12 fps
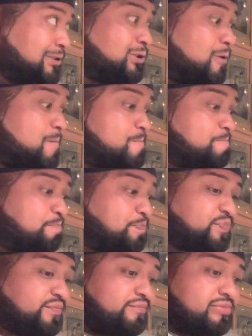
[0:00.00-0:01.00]
So,
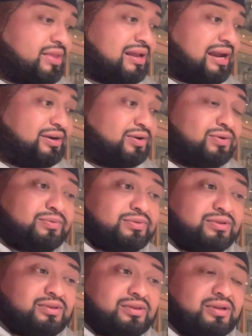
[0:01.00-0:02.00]
I know
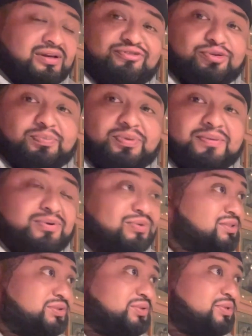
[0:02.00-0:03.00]
the nephew Bubba
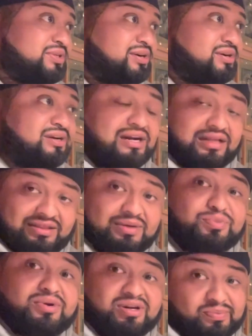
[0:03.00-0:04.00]
wants to do dinner and I
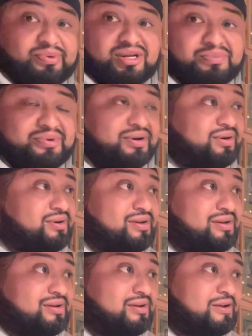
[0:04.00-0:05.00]
think we're going to bring him here.
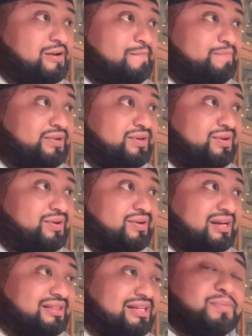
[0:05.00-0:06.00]
Yeah. You know,
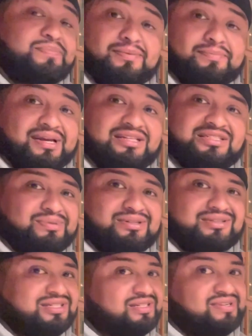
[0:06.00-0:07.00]
I think it'll be amazing
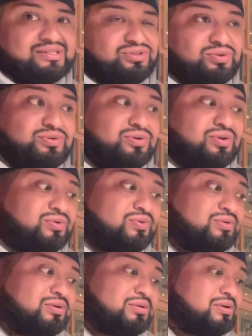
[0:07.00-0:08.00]
because these vatos don't know
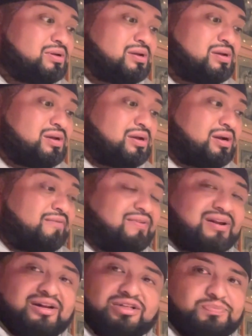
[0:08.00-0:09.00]
a
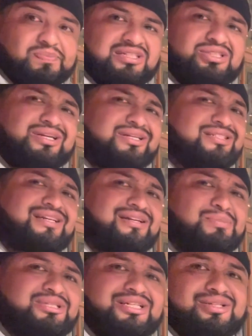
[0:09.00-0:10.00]
lot of spots. He tries to say, I'm
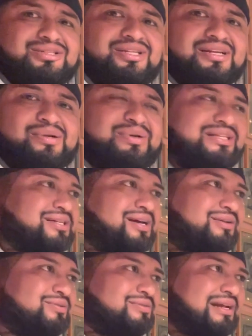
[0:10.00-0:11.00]
going to take you to the ghetto eat
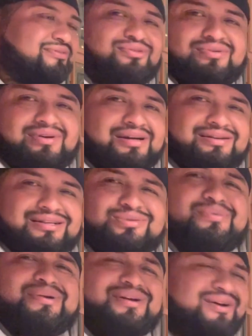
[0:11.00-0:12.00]
tacos. Like, fool, like, that's
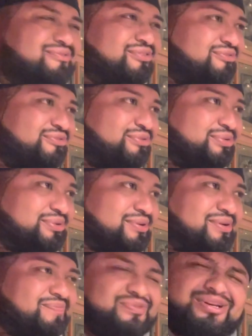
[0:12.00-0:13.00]
where we come from, fool, you
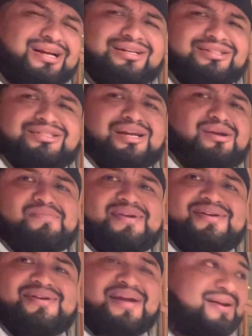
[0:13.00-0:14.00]
know? You're not going to scare
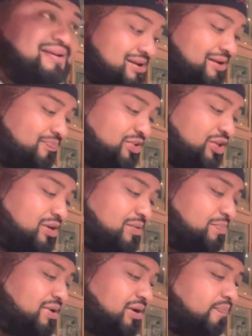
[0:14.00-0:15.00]
me, eh? You know,
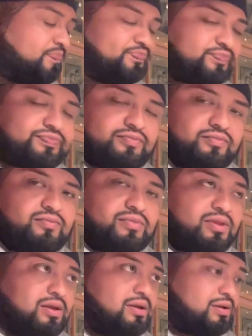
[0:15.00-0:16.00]
but they make
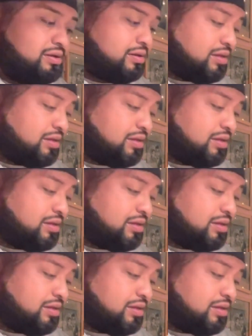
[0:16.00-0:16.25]
everything